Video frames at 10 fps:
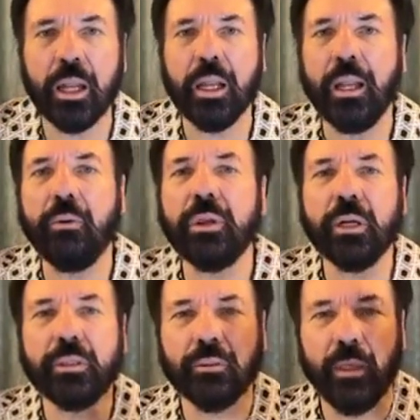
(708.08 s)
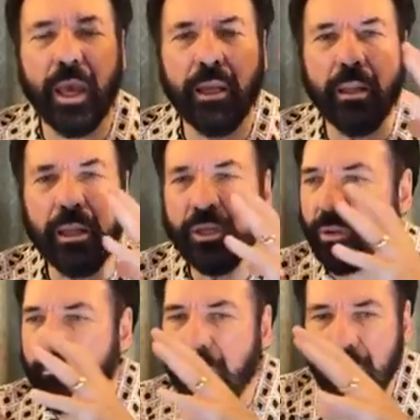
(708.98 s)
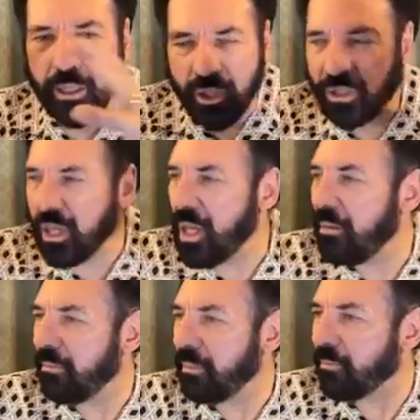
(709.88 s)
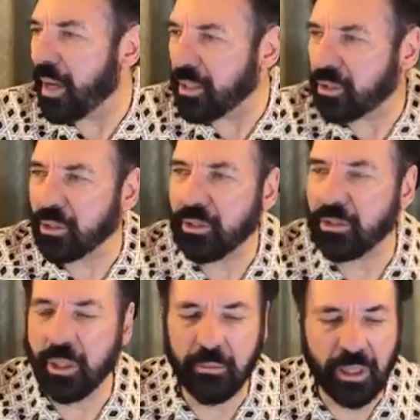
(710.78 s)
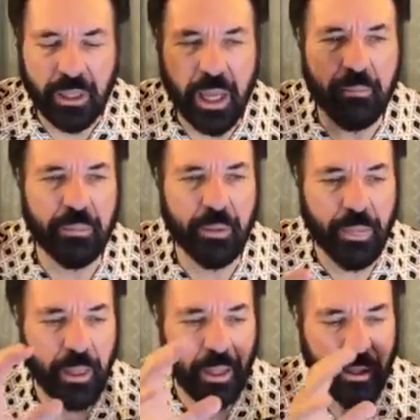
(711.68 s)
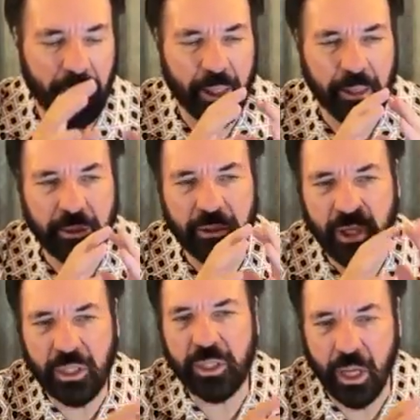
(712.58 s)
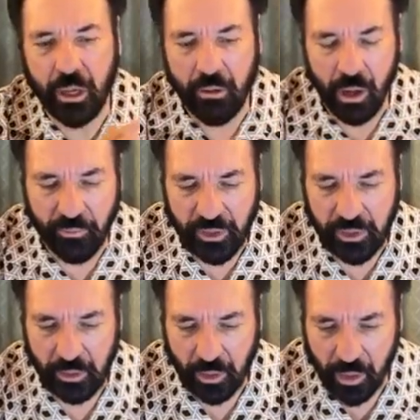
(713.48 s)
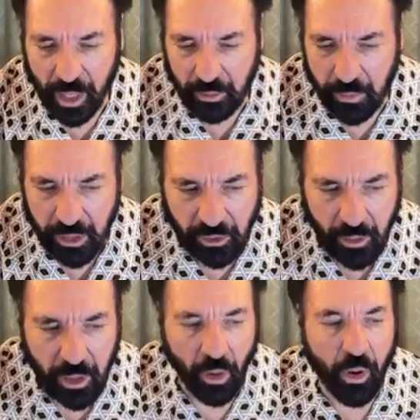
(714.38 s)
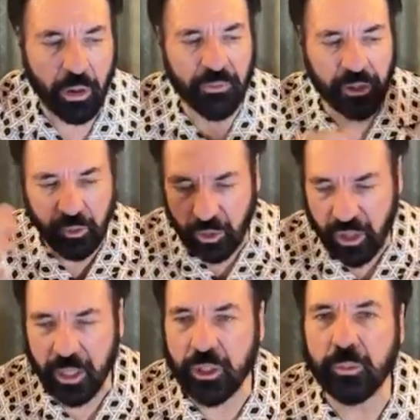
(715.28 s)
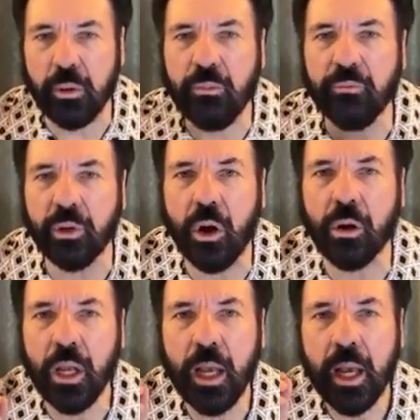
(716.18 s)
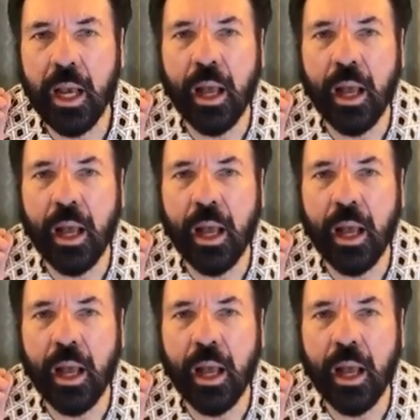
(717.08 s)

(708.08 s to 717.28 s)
Hallelujah. And in this tremendous team, Pastors Tim and Deb and Gigi, our office administrator, all of this will change as we move along.